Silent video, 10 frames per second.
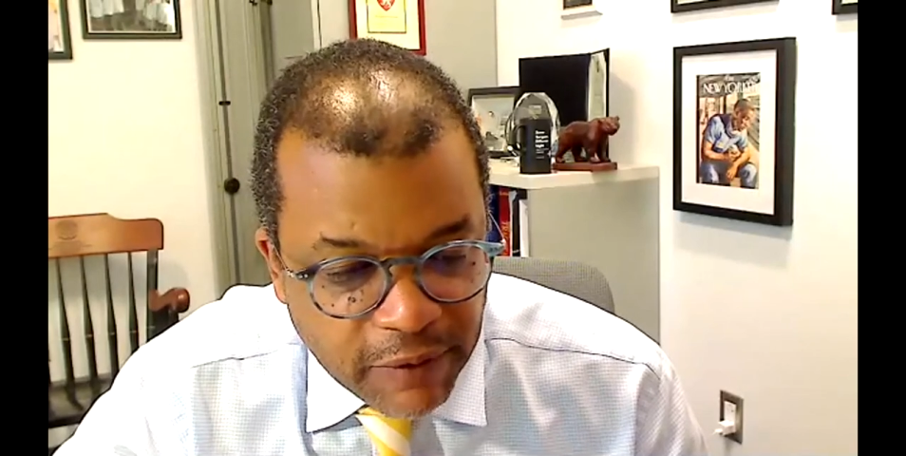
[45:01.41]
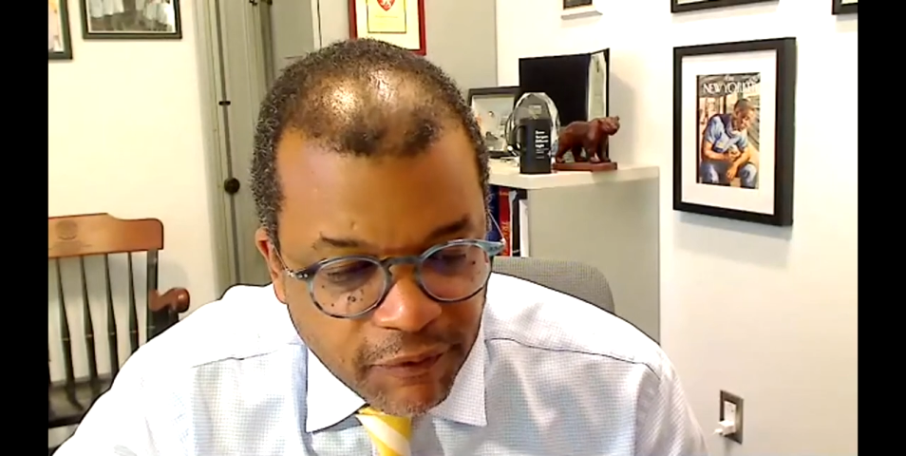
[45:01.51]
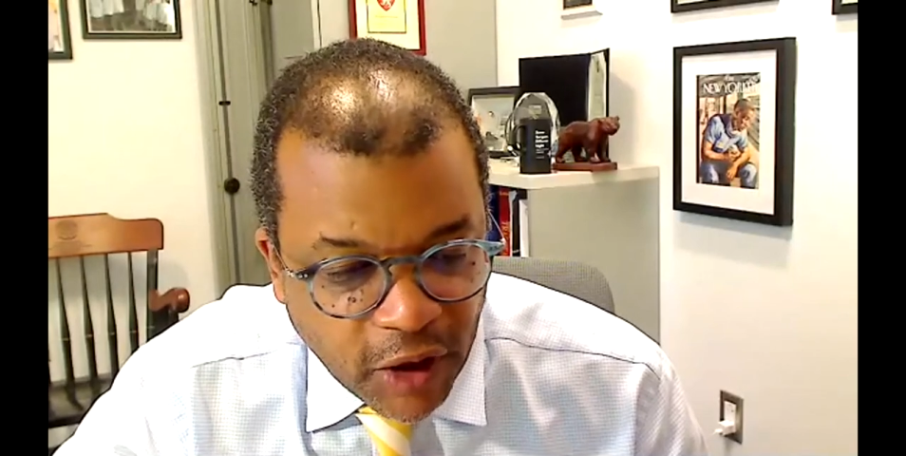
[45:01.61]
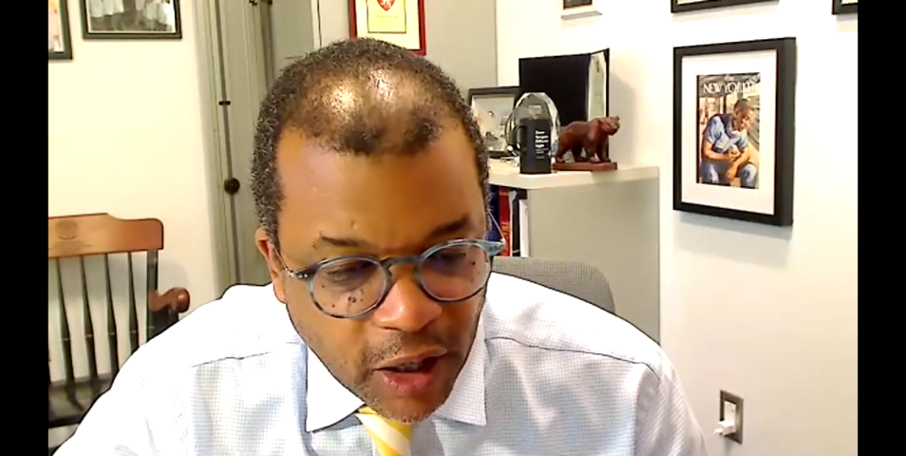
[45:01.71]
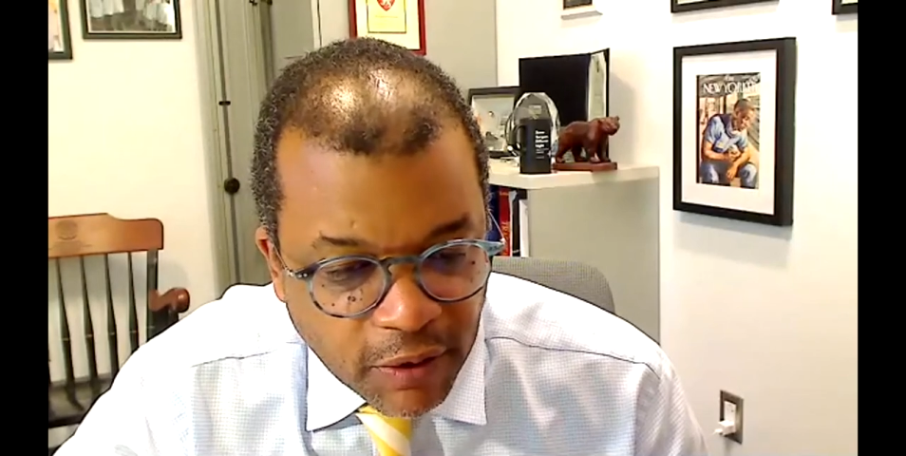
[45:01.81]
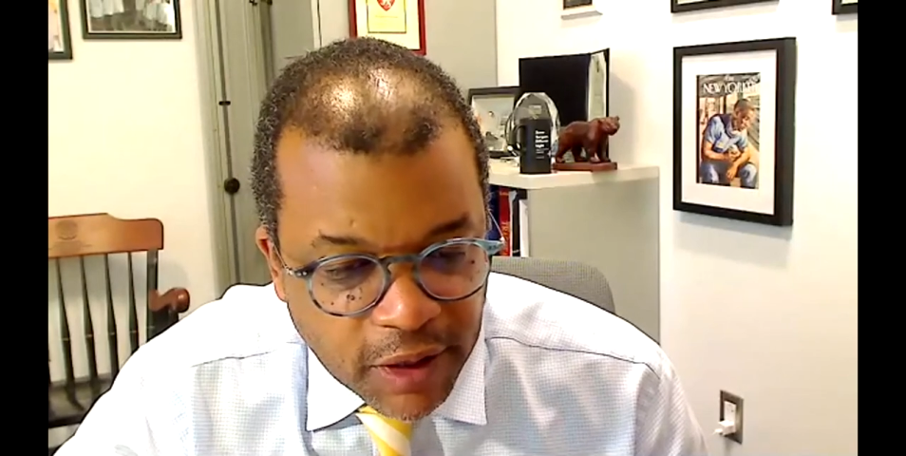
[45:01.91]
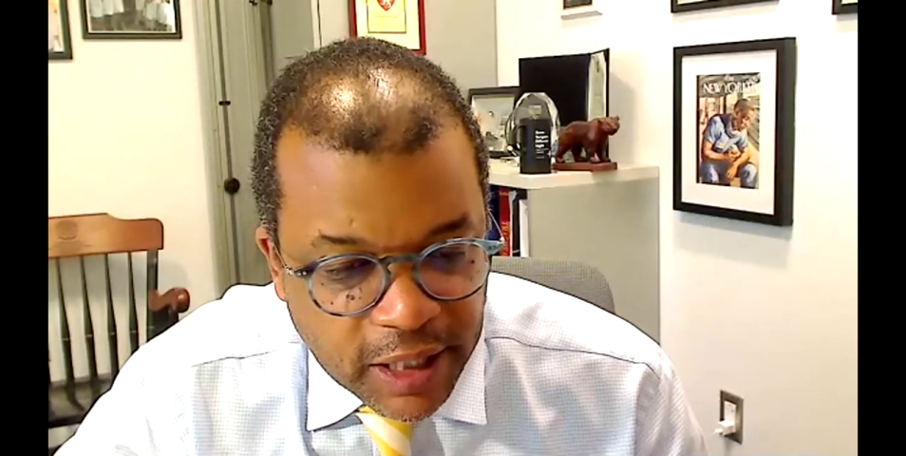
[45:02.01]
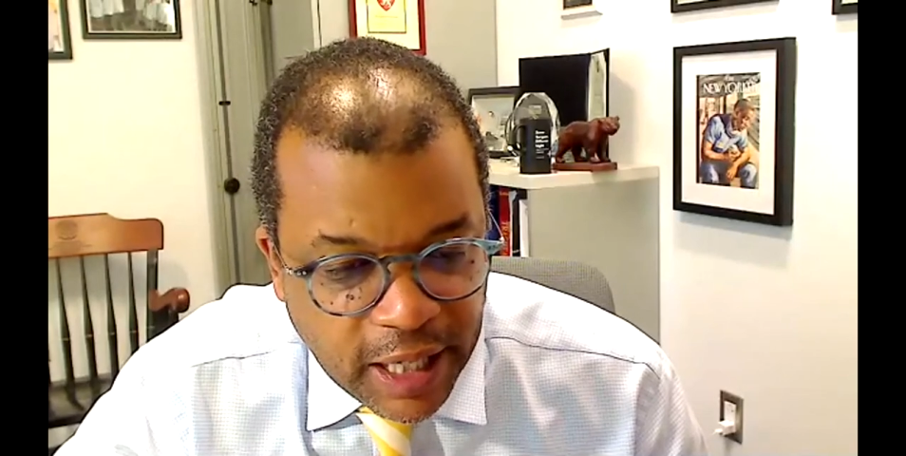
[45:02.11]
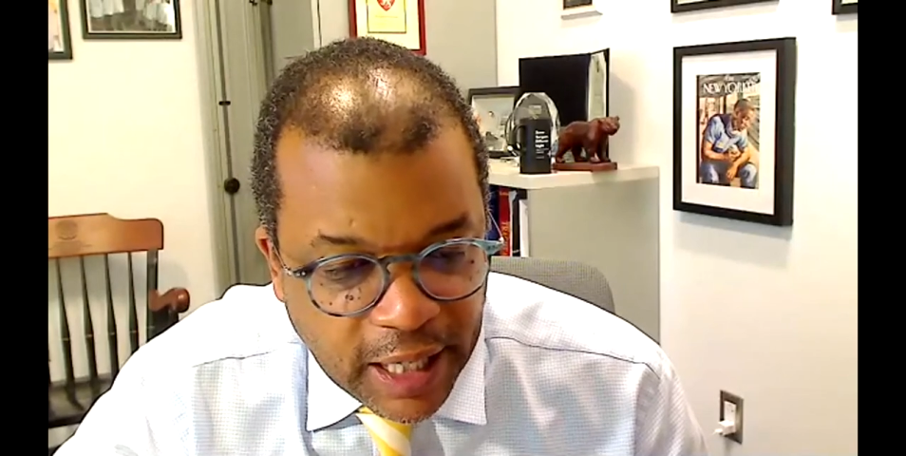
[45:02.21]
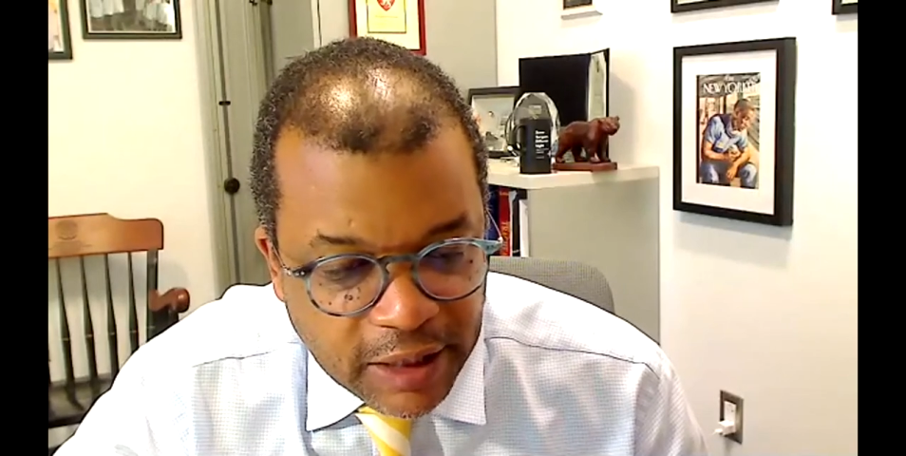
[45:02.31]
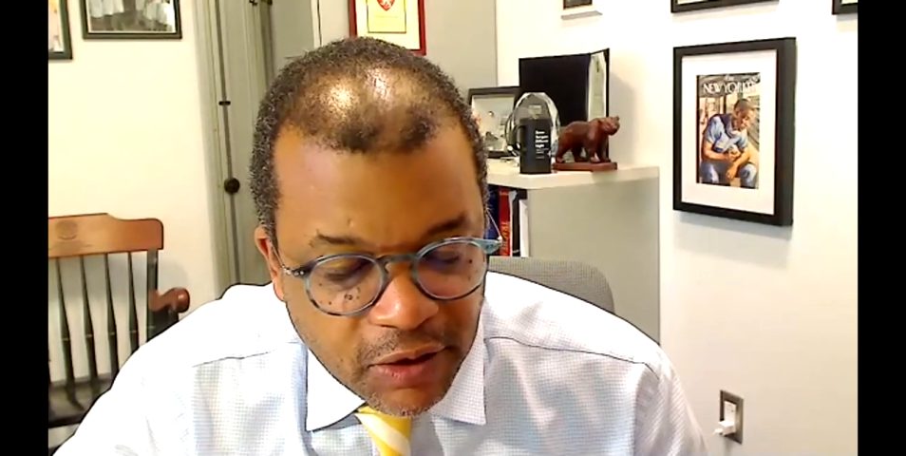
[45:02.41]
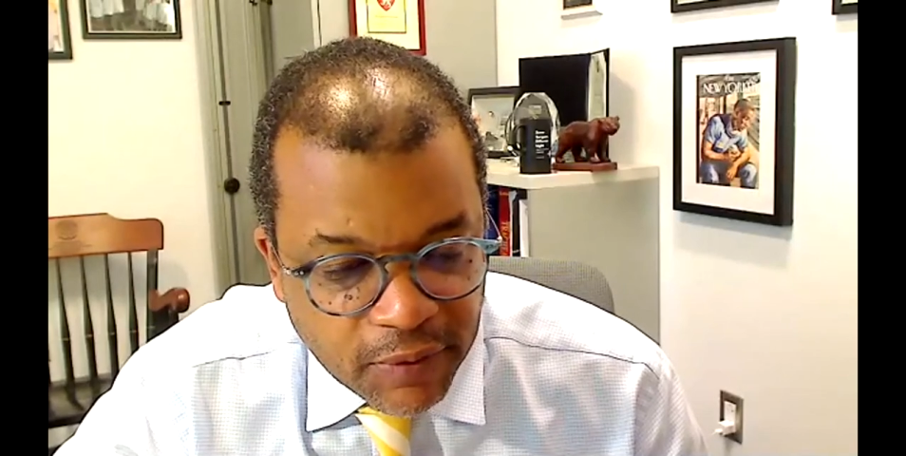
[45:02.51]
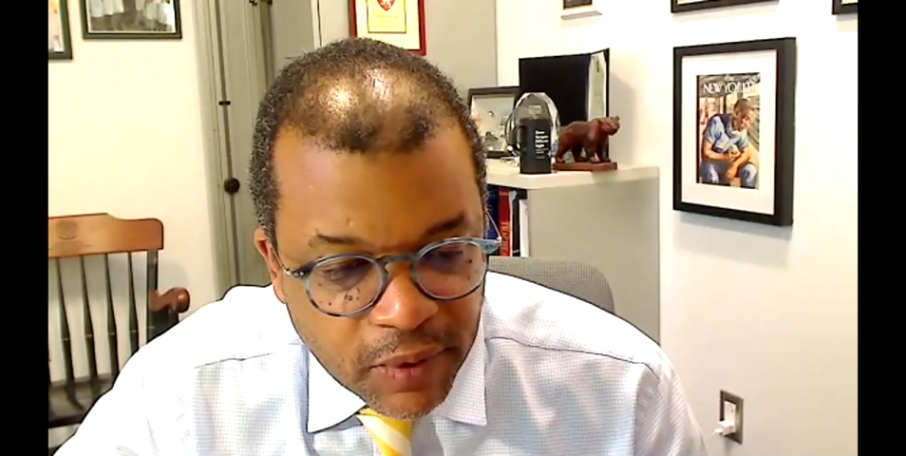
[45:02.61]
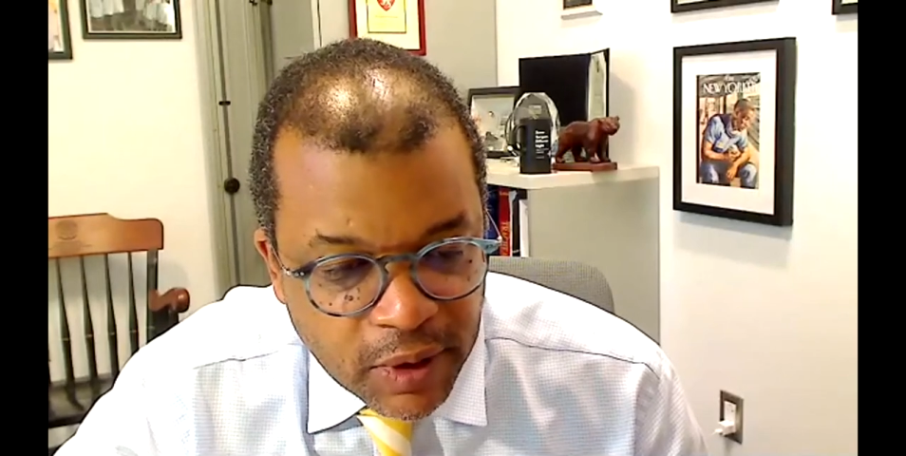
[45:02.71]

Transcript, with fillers: involved the case,